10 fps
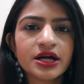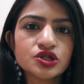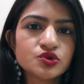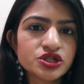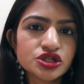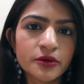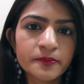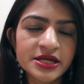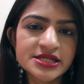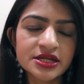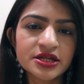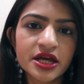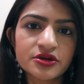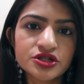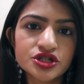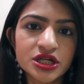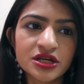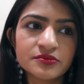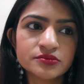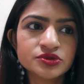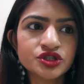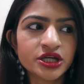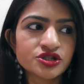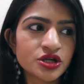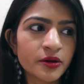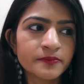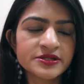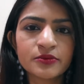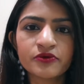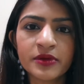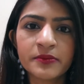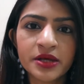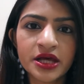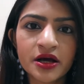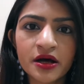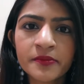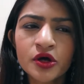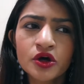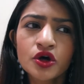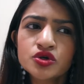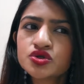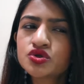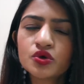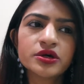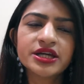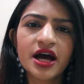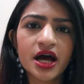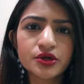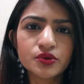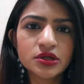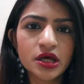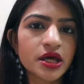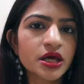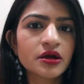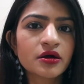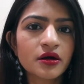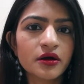I switched up my skincare regime, changed up some of my makeup. So yeah, I don't think